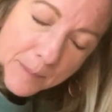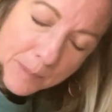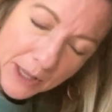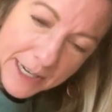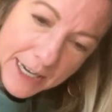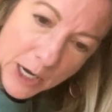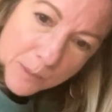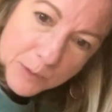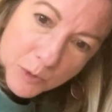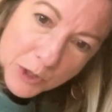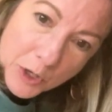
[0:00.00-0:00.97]
plank
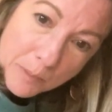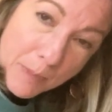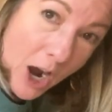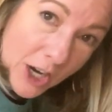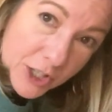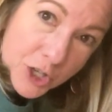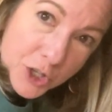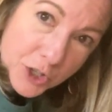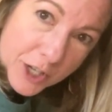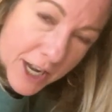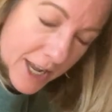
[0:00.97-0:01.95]
helps with your
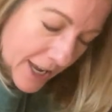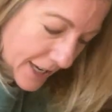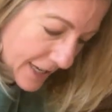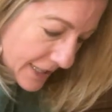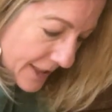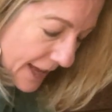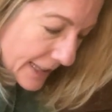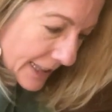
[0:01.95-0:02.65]
posture, is that